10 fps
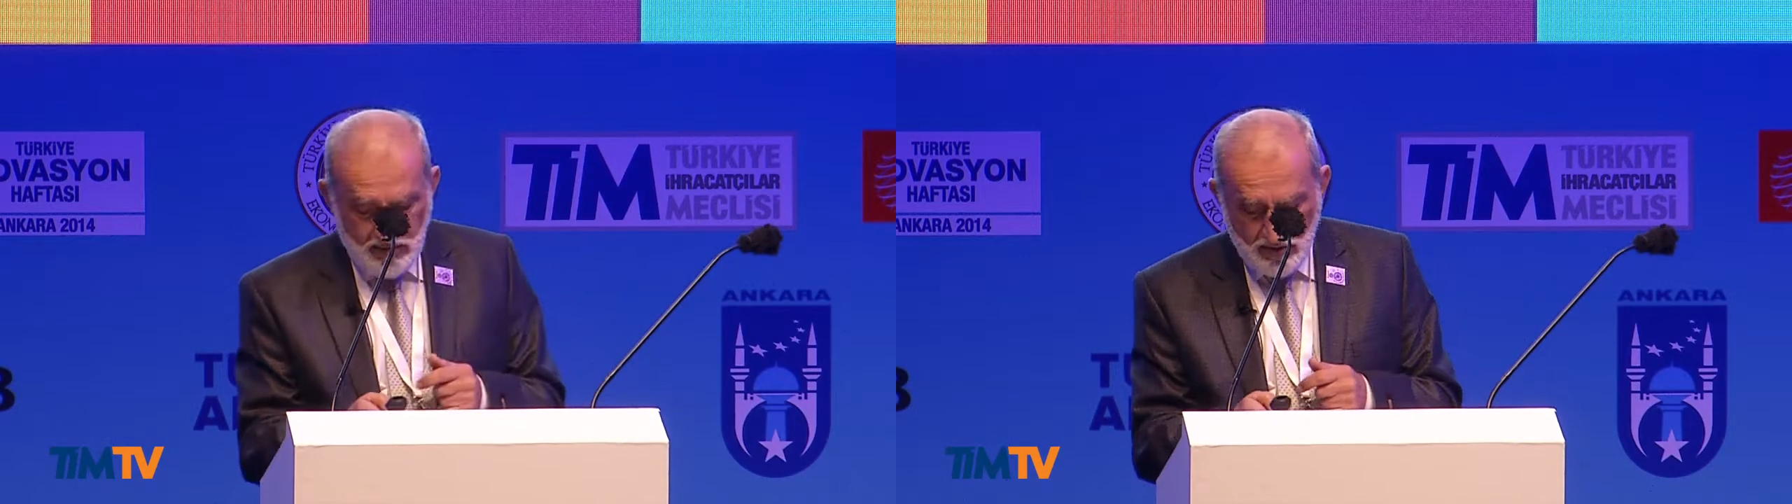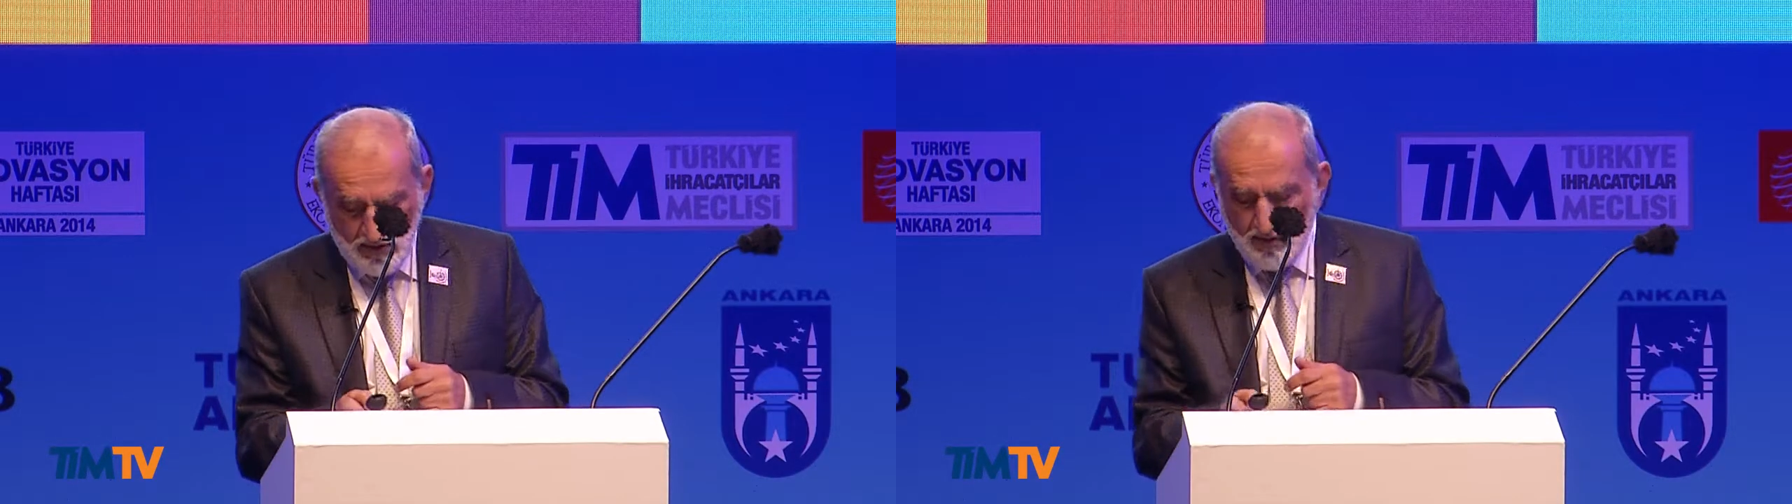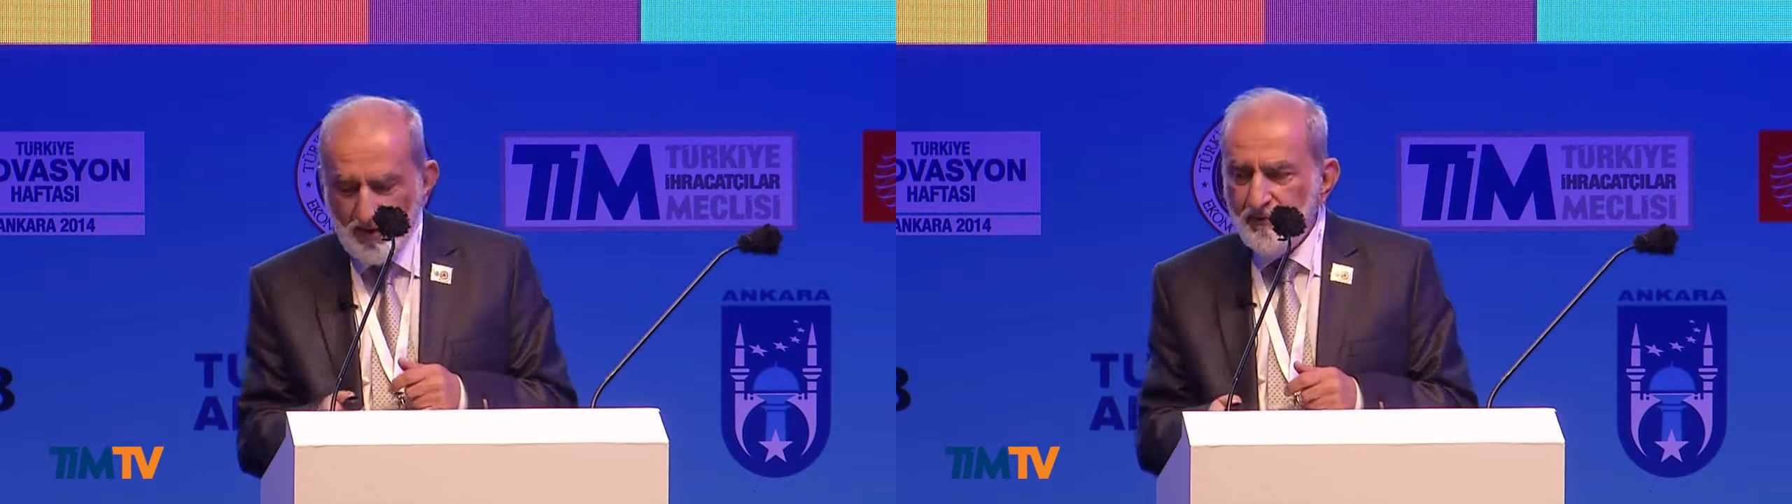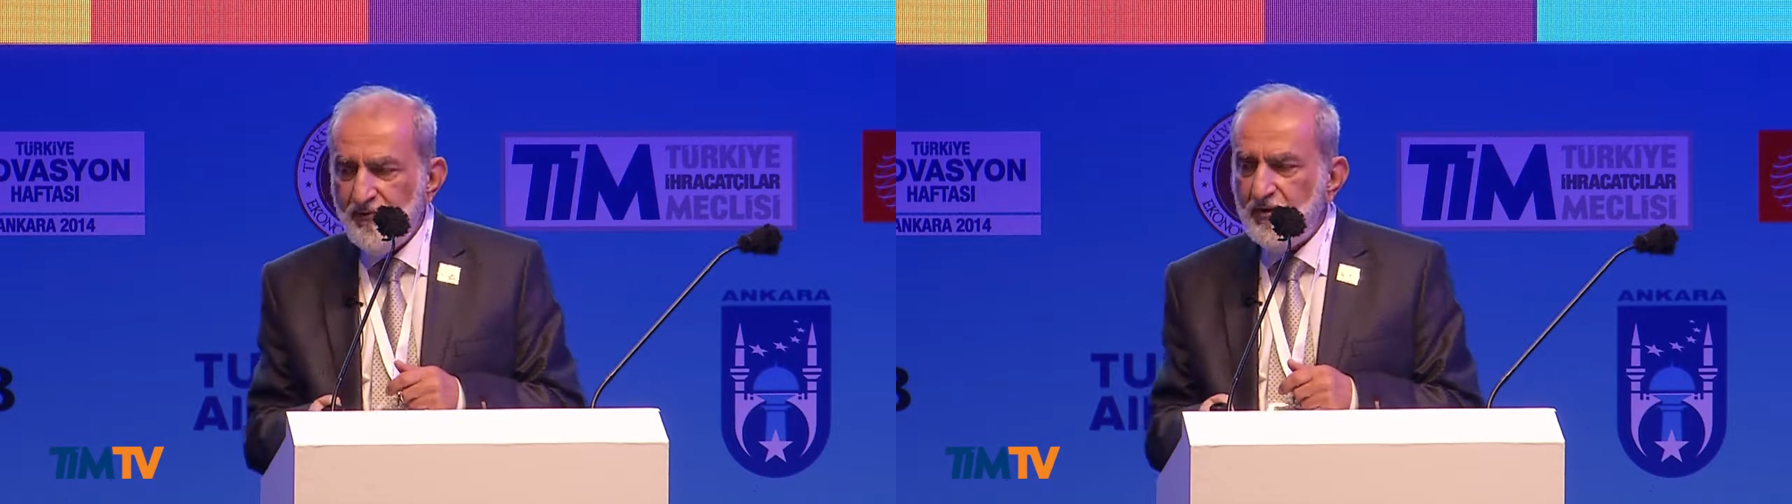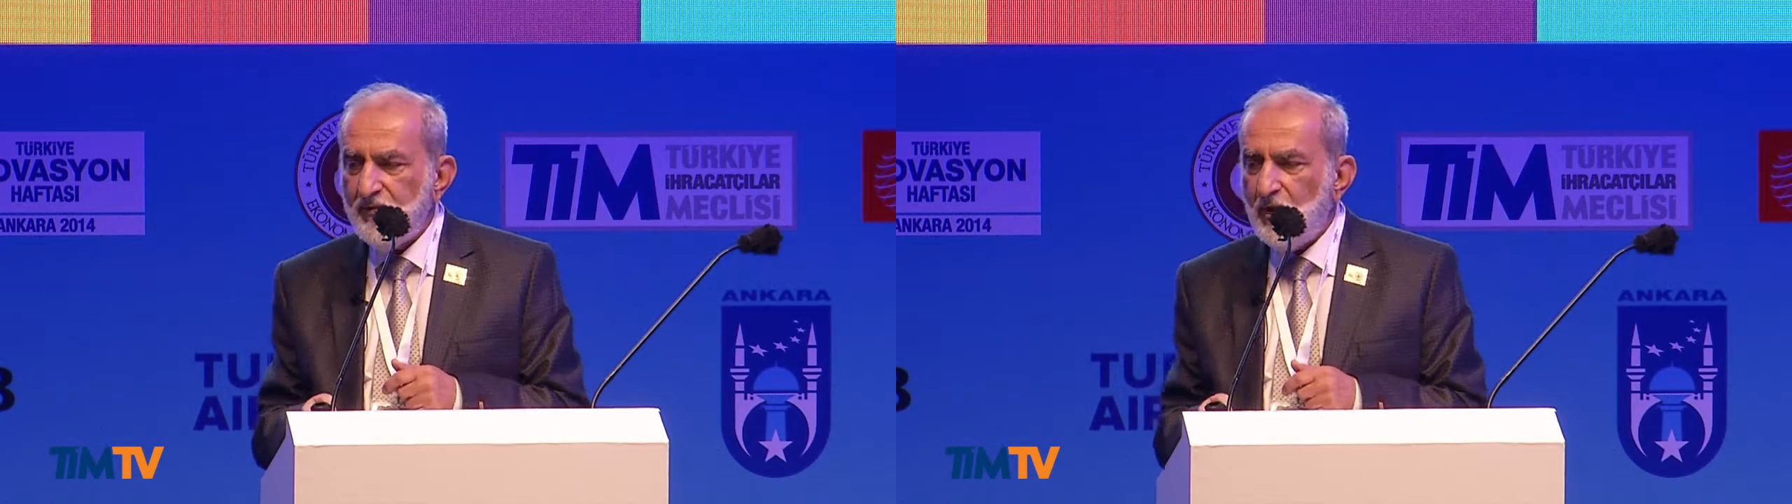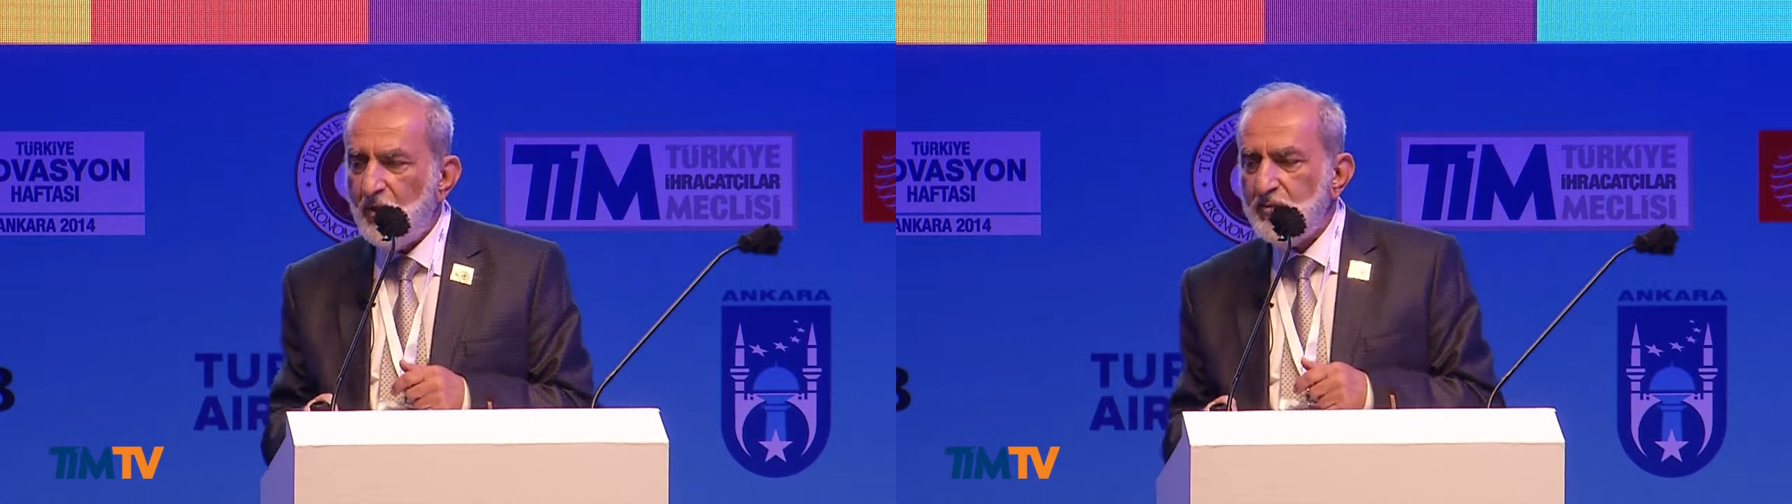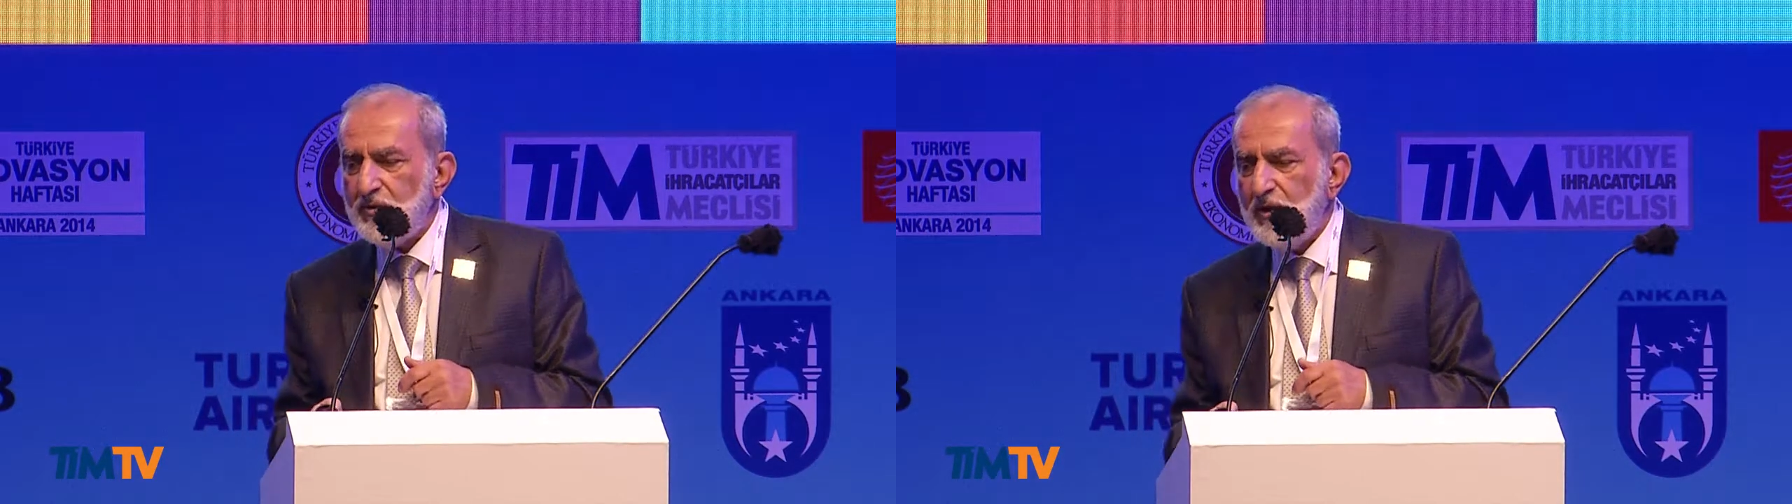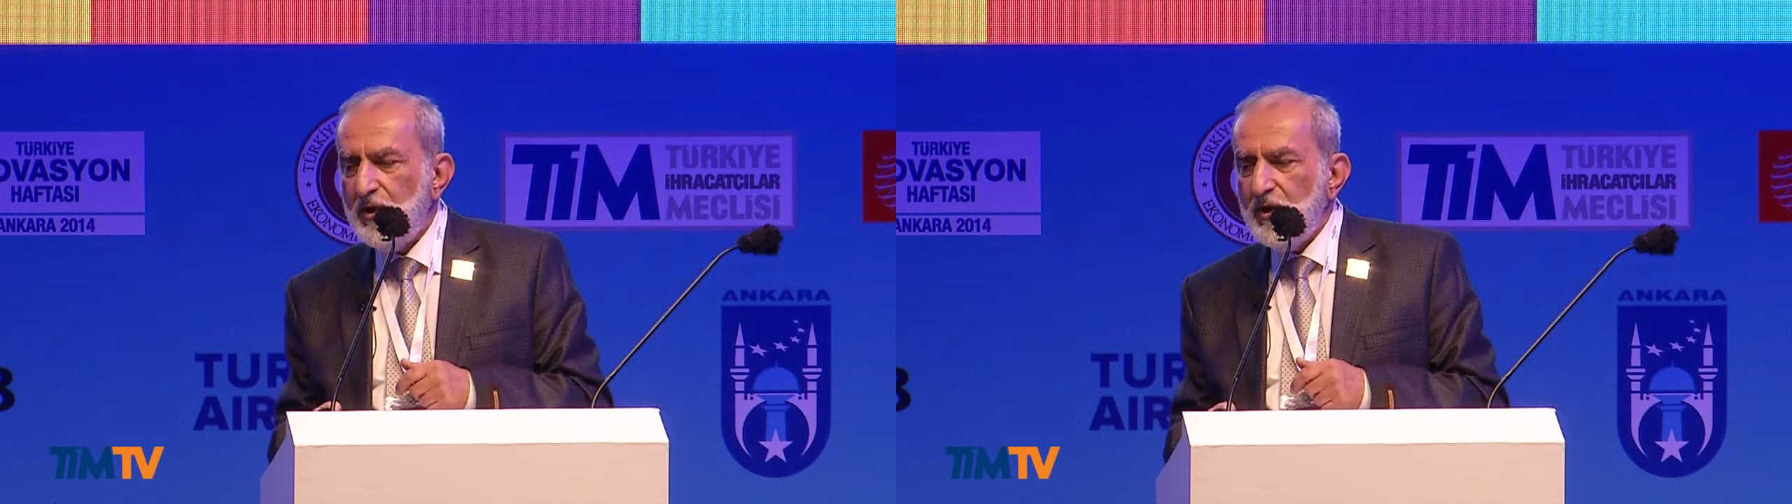to have developed